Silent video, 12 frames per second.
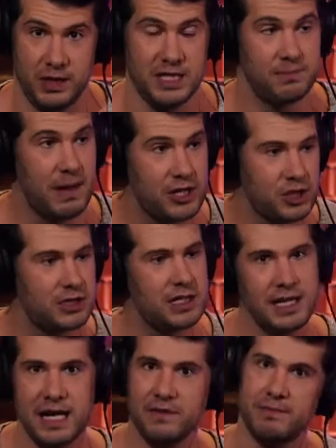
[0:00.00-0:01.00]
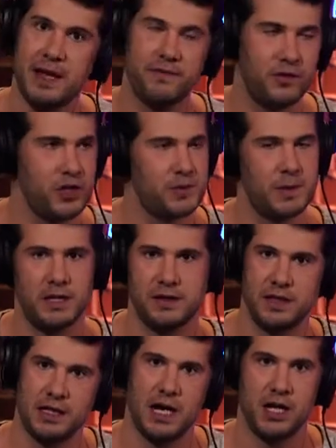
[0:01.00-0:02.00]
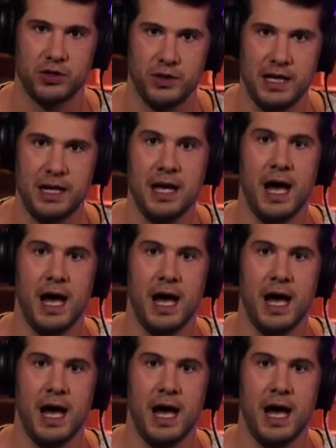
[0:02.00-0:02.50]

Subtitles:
He's mentioned a date of May 1st, but nothing concrete.